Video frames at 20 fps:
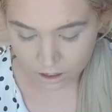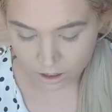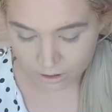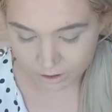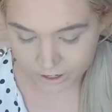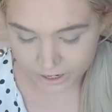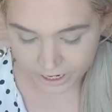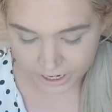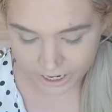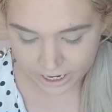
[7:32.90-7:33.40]

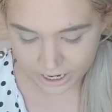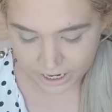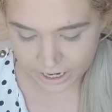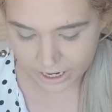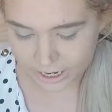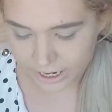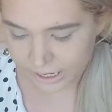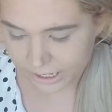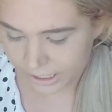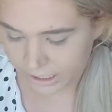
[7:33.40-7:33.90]
alright,
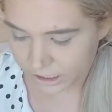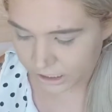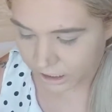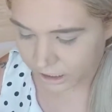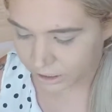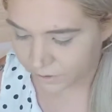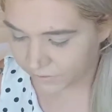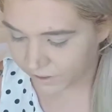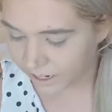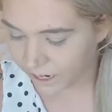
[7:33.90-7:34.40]
and
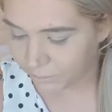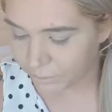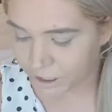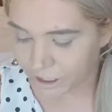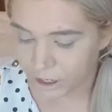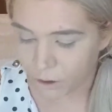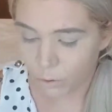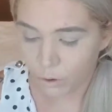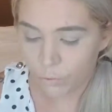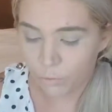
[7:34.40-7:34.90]
then I'm going to
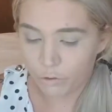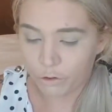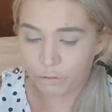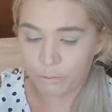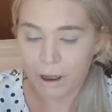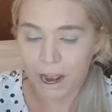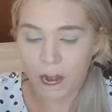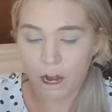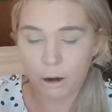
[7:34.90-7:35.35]
go on with my